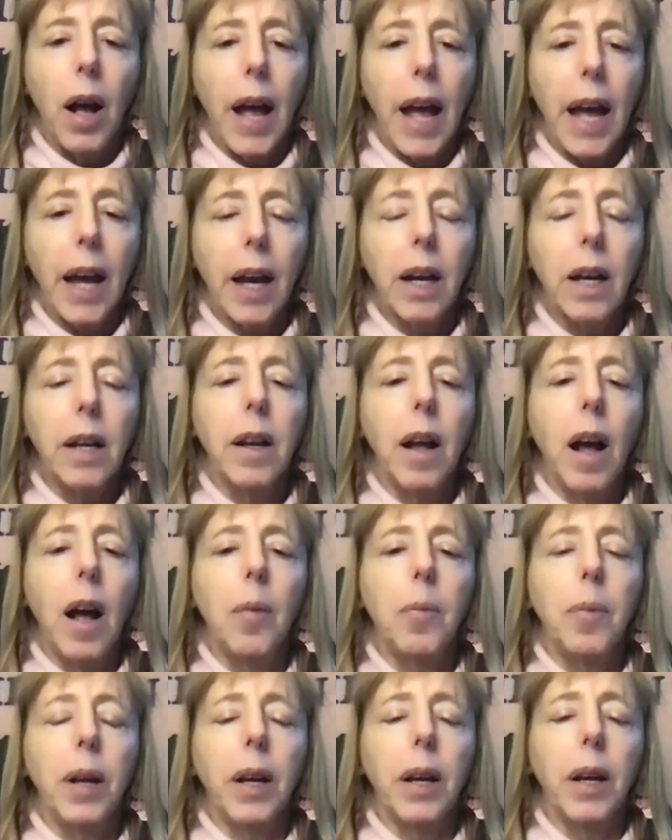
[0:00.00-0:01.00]

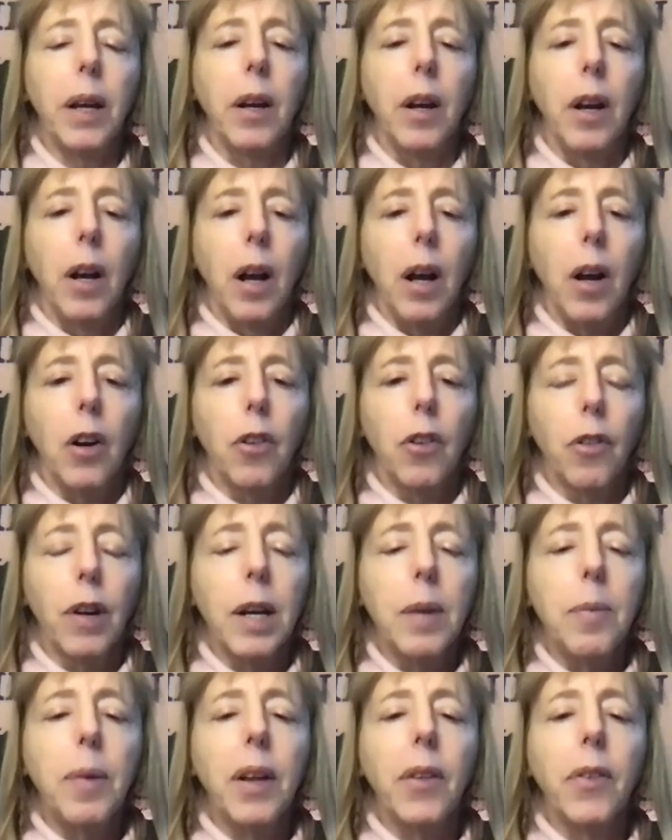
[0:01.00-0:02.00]
economic
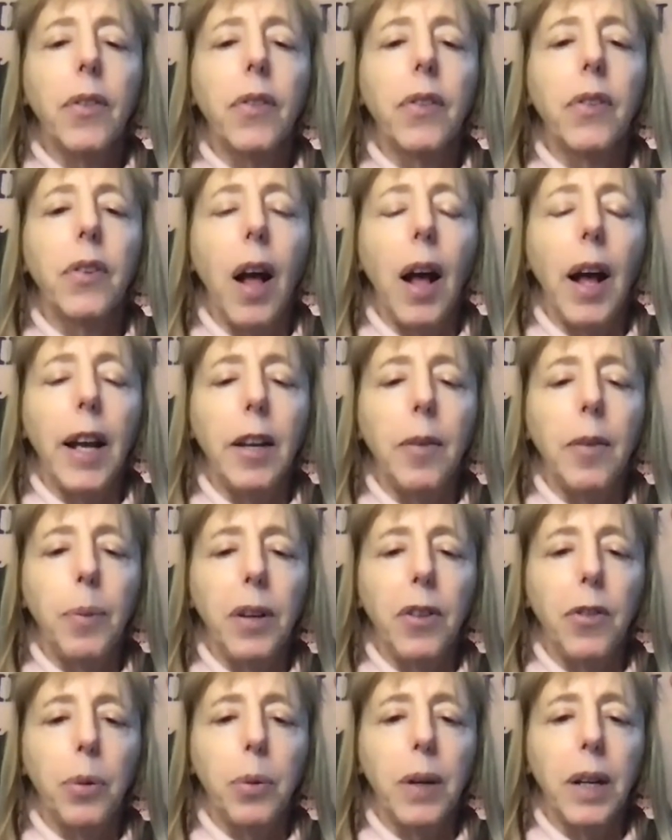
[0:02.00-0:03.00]
agreements signed
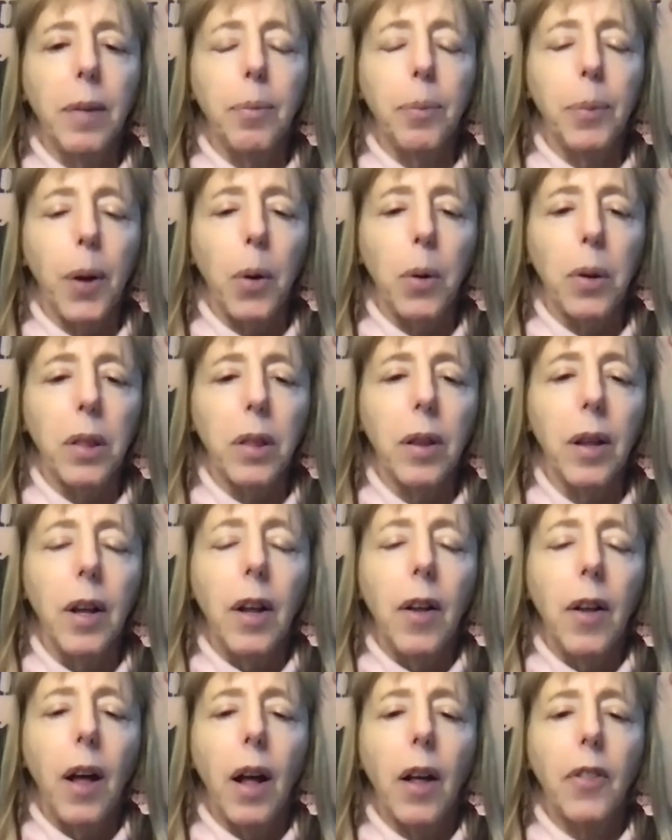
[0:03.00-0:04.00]
between both
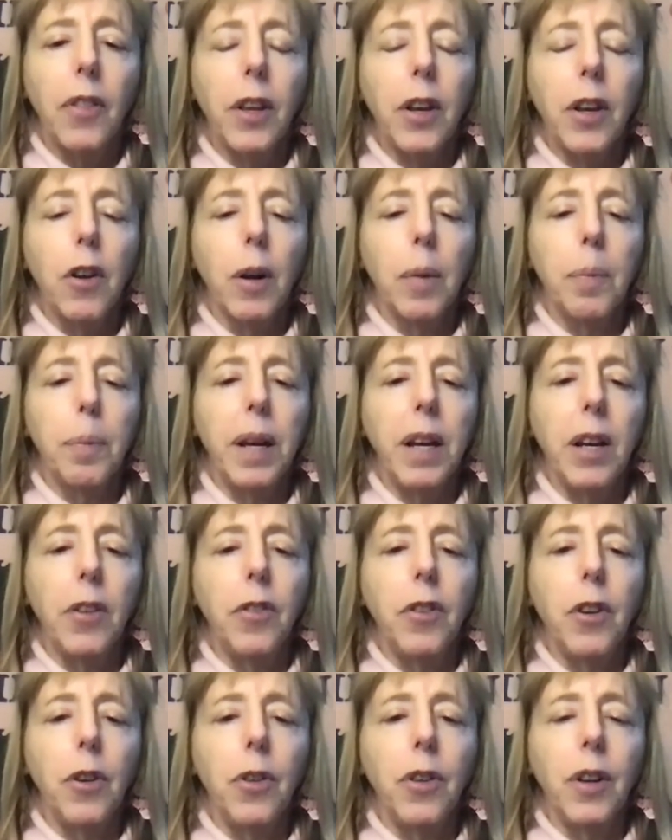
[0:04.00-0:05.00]
the
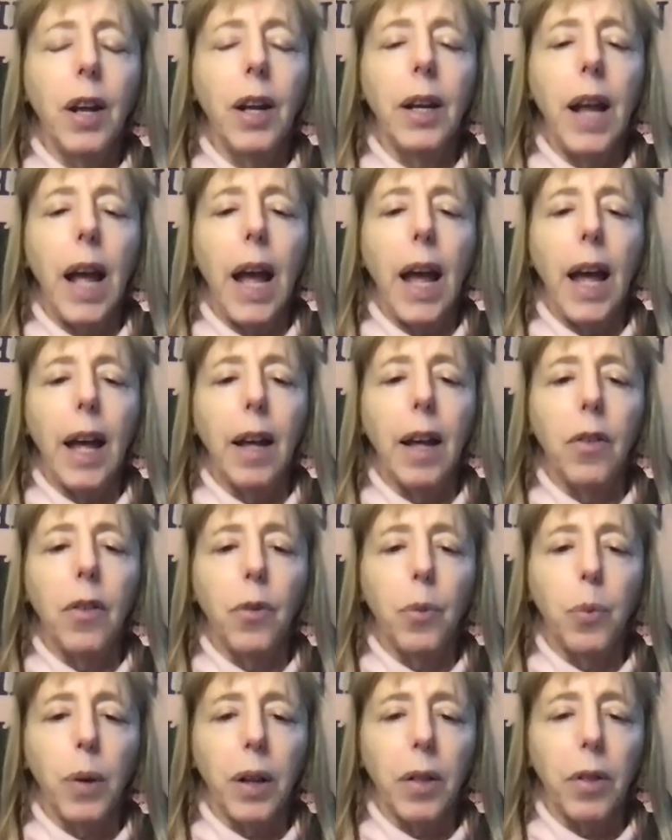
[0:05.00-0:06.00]
European Union
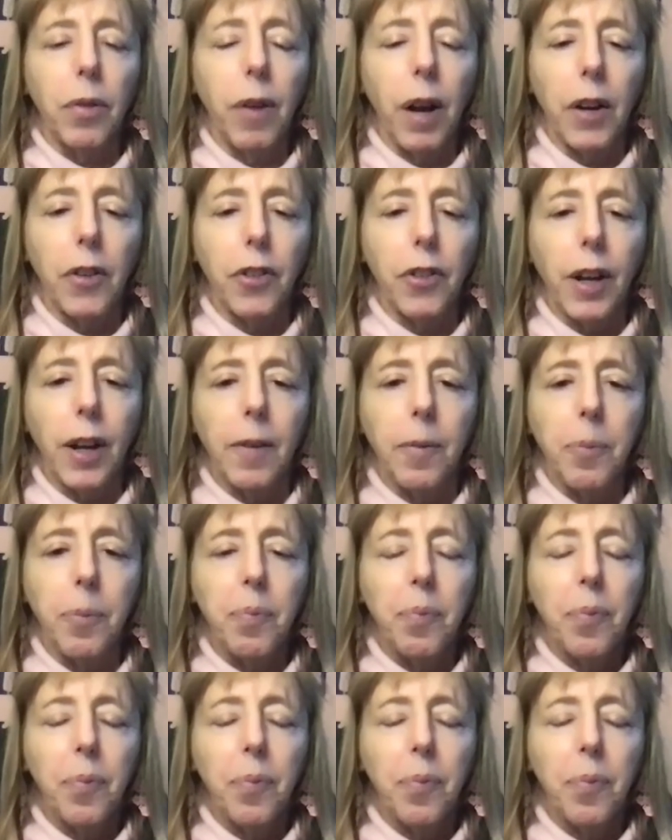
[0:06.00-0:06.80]
and with Russia.